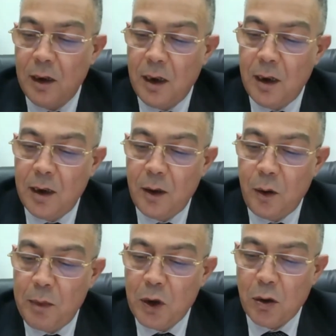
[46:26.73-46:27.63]
a
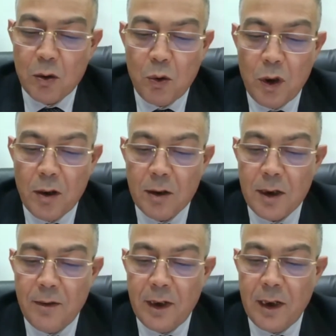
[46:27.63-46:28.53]
coherent
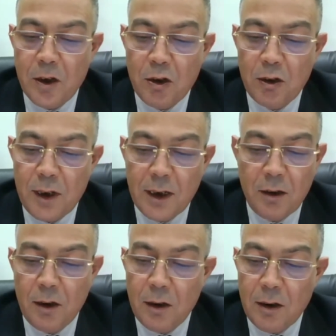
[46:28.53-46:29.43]

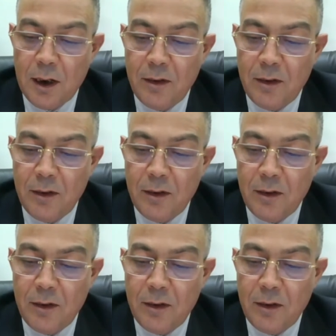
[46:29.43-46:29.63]
approach,